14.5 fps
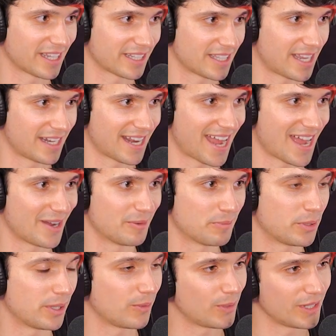like that now,
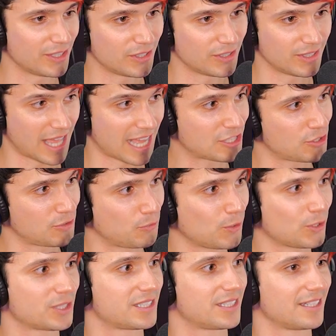but when that's your
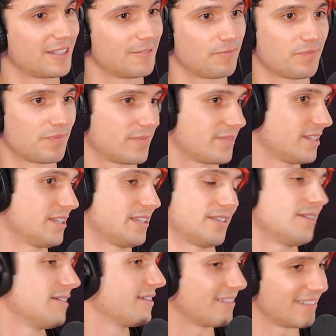first,
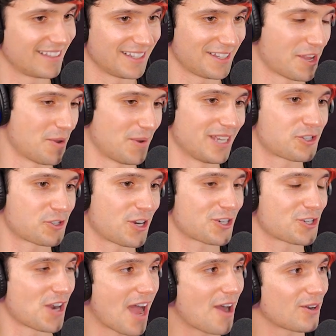
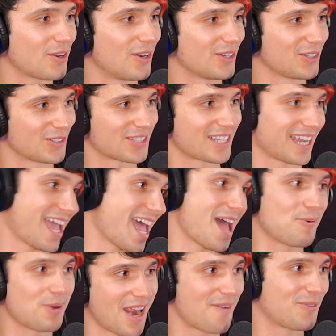introduction to alcohol, you're just like,
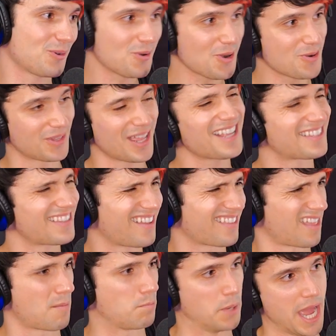whatever, woo, that's not
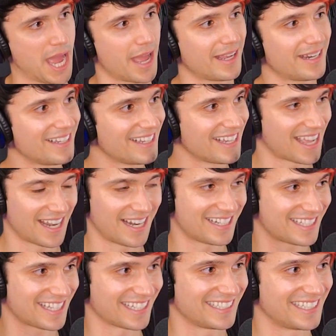that bad. And I
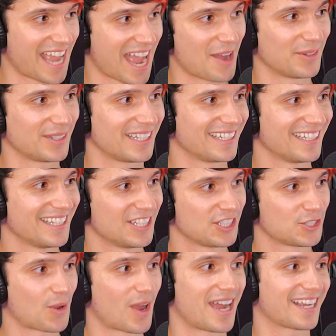just like downed it.
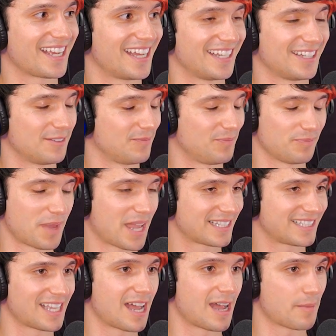So I got
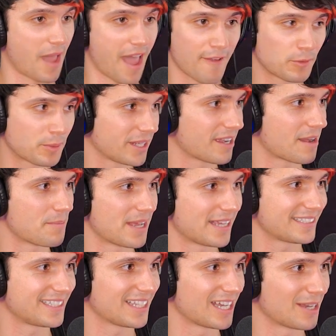messed up. Everybody got
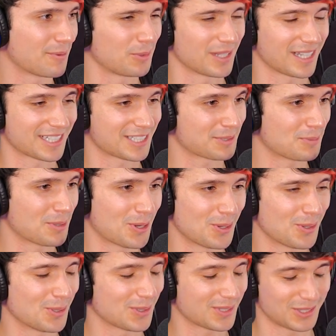messed up. We like
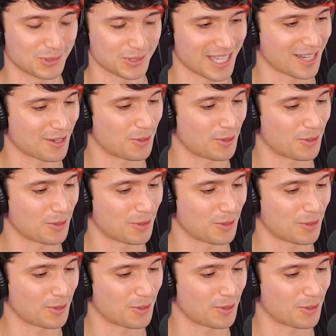smoked. It was like the